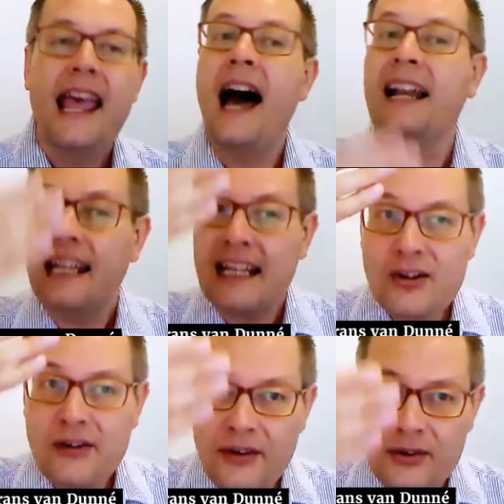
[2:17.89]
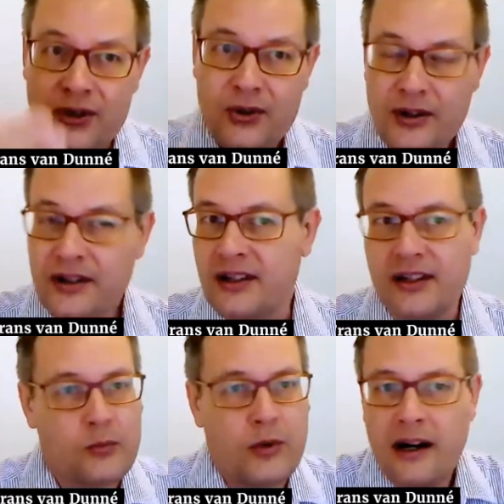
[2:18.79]
And each of those
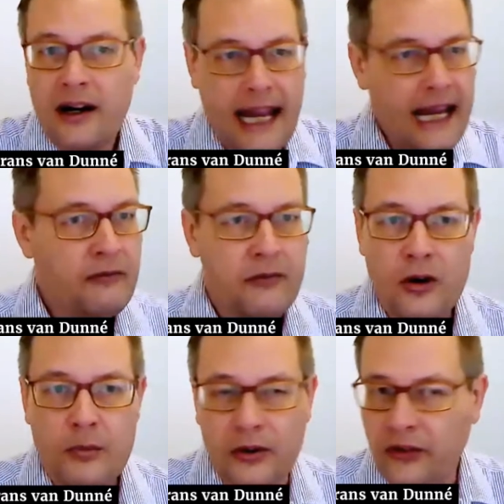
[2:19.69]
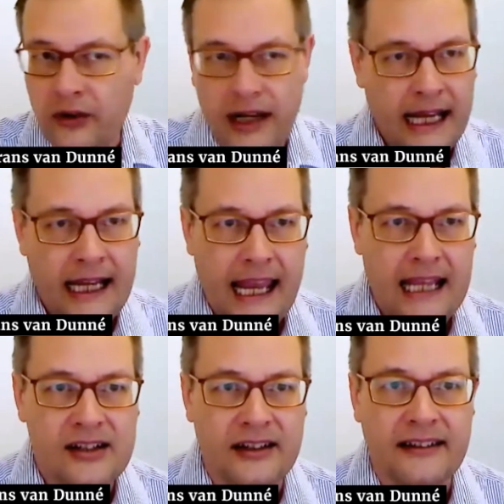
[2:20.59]
sources were in robot or in
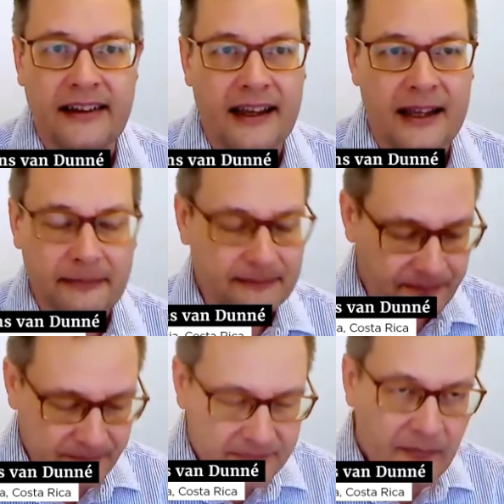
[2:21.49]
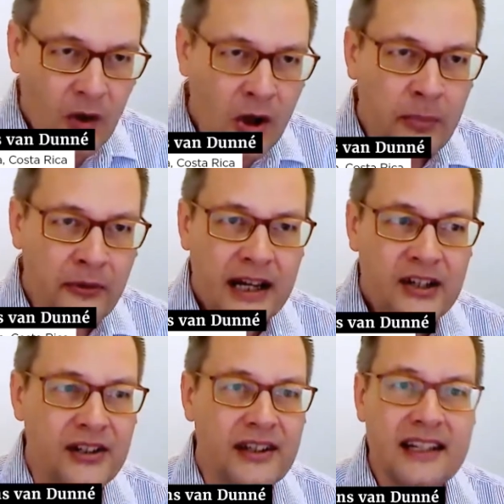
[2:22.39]
agent
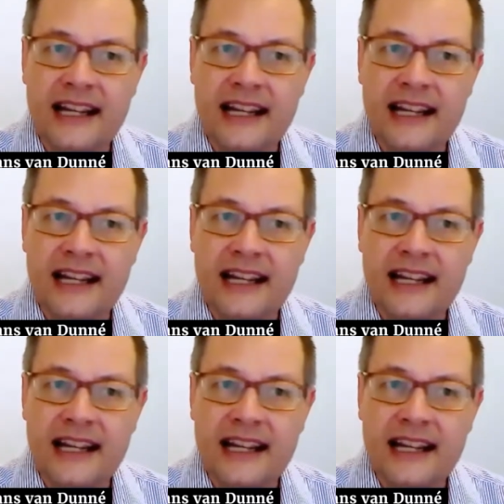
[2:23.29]
operations.